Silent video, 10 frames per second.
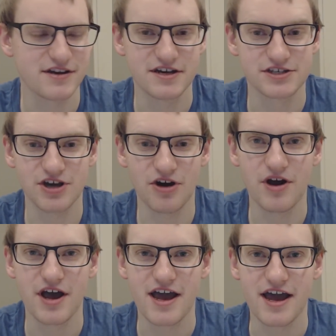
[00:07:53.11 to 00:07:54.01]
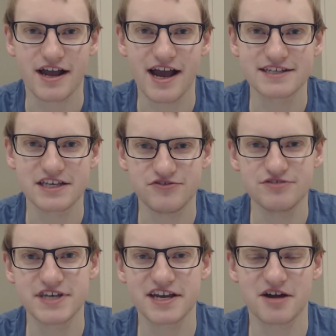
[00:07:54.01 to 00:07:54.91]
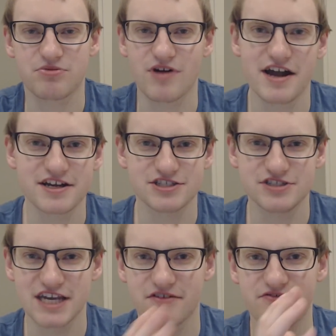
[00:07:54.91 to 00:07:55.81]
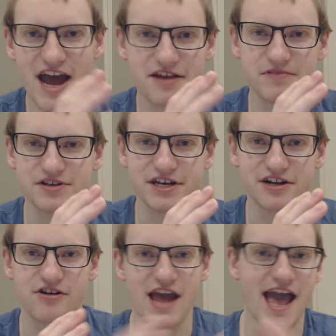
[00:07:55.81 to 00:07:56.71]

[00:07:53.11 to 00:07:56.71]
So guys, if you take a product, you take a vacuum cleaner,